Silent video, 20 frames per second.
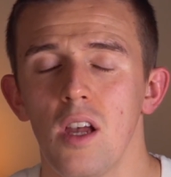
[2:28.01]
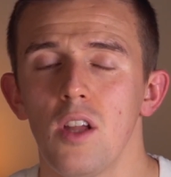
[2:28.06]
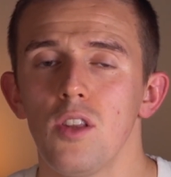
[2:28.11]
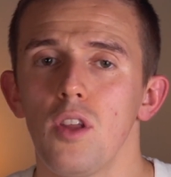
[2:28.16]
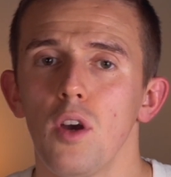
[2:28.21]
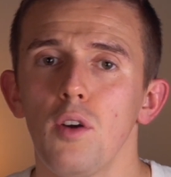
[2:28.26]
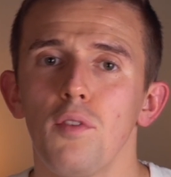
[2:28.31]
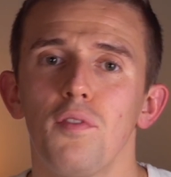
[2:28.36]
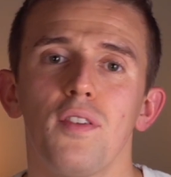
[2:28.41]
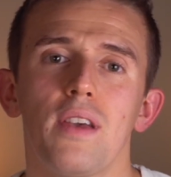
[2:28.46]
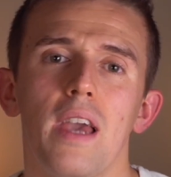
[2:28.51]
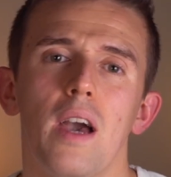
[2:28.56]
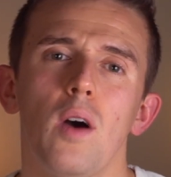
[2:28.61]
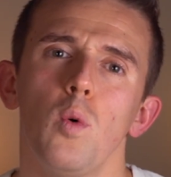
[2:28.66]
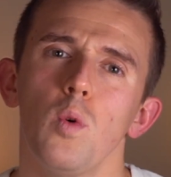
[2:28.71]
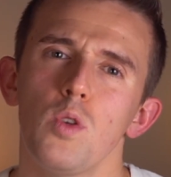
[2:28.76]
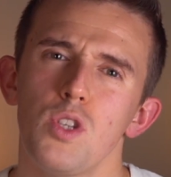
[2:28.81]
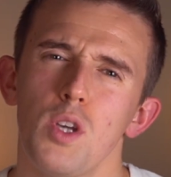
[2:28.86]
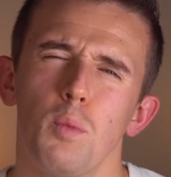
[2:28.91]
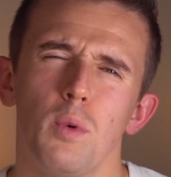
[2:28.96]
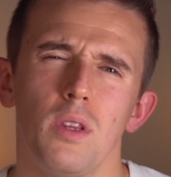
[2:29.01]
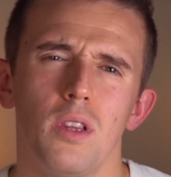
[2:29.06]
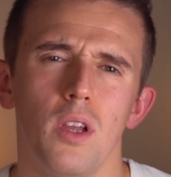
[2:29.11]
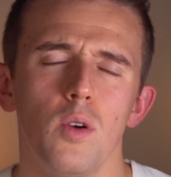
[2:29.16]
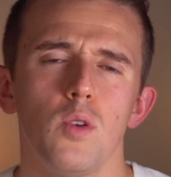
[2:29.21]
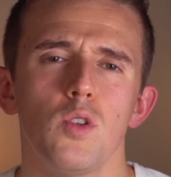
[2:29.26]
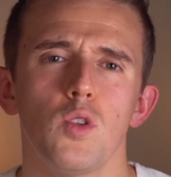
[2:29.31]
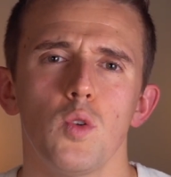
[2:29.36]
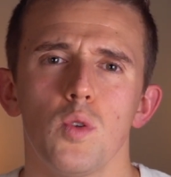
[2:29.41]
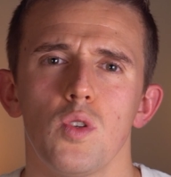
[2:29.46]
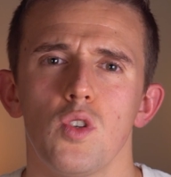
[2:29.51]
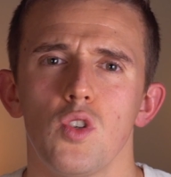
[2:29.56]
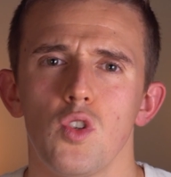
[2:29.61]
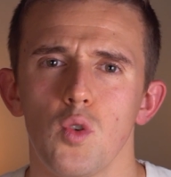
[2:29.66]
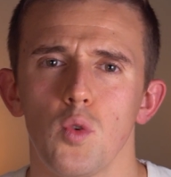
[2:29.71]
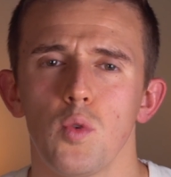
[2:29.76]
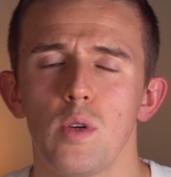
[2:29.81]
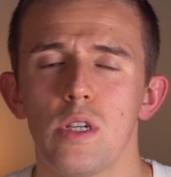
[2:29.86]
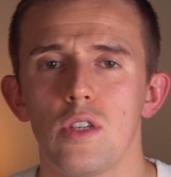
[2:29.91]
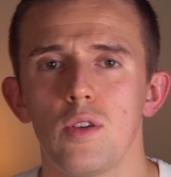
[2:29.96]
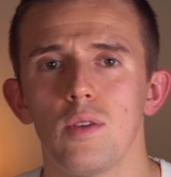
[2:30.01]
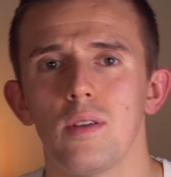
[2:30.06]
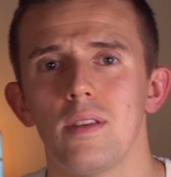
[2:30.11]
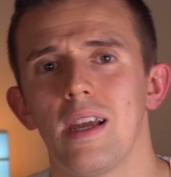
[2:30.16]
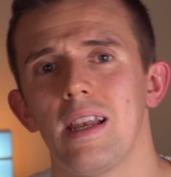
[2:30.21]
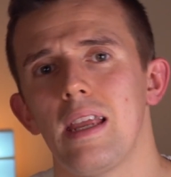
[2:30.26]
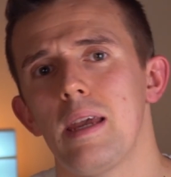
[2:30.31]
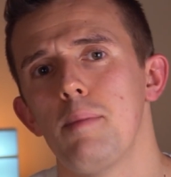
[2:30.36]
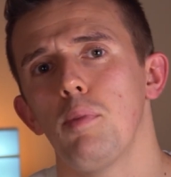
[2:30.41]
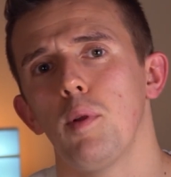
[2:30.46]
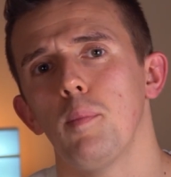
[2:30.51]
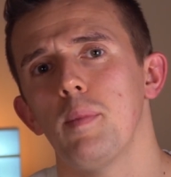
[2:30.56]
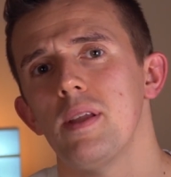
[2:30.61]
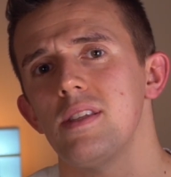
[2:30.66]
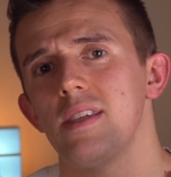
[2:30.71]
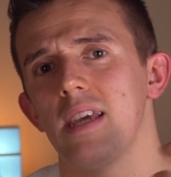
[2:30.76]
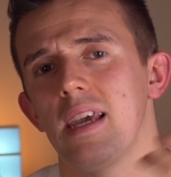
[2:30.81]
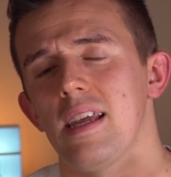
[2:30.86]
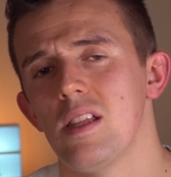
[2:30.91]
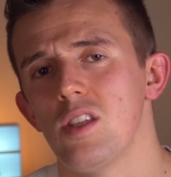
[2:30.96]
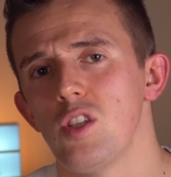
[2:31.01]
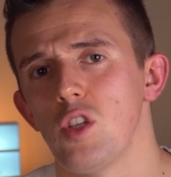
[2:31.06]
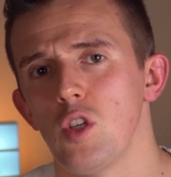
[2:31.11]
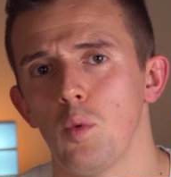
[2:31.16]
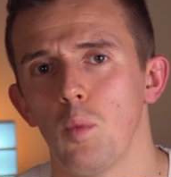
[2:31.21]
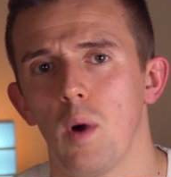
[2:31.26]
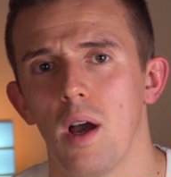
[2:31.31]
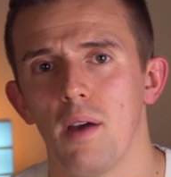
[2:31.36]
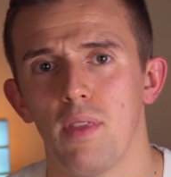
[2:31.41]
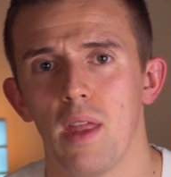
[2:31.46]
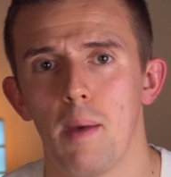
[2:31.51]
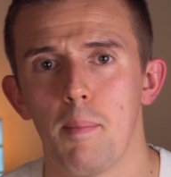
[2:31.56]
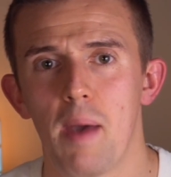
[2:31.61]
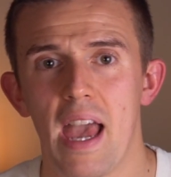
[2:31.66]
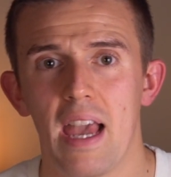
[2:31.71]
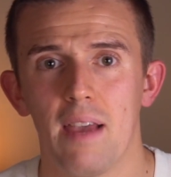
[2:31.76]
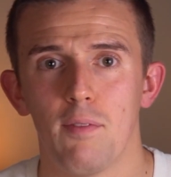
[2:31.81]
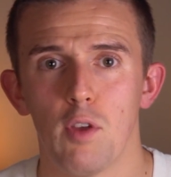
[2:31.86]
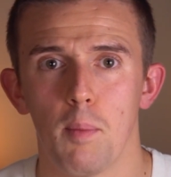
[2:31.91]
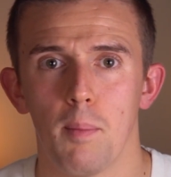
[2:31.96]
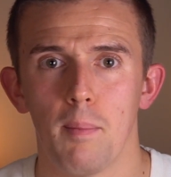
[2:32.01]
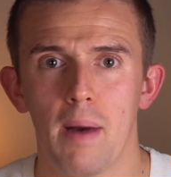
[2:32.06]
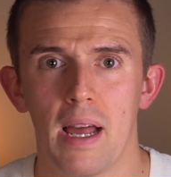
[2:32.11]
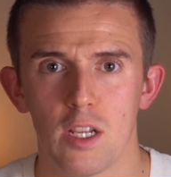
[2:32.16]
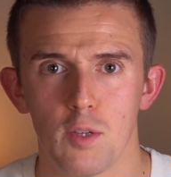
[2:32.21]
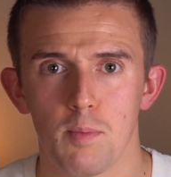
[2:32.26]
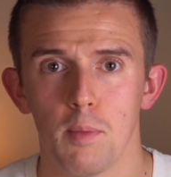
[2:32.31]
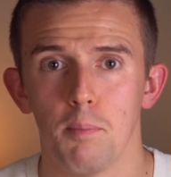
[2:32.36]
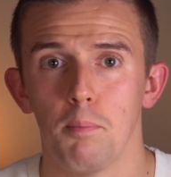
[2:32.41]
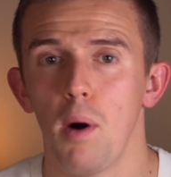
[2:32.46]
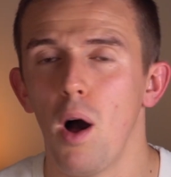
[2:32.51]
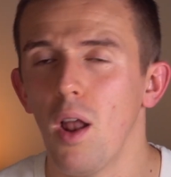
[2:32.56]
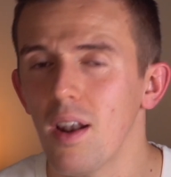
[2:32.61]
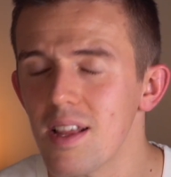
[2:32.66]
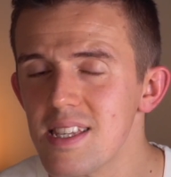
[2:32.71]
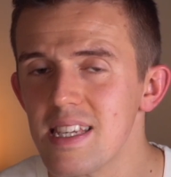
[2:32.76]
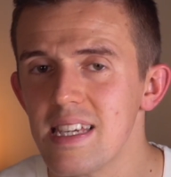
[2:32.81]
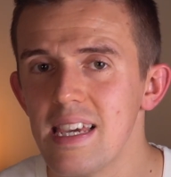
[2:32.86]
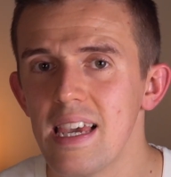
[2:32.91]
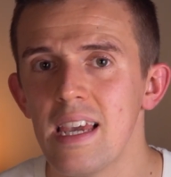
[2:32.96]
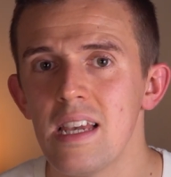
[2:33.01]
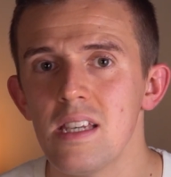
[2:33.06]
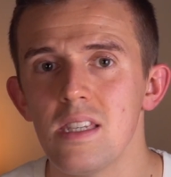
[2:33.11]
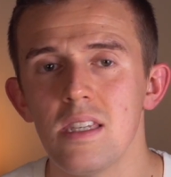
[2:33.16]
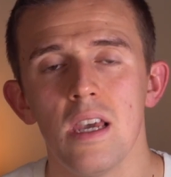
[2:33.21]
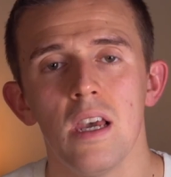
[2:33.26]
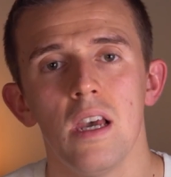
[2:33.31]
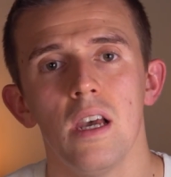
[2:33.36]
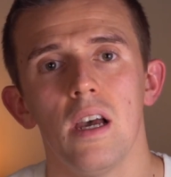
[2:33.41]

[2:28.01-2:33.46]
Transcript: Don't forget also with those sorts of stories, you can then implement it into whatever their behavior management policy is,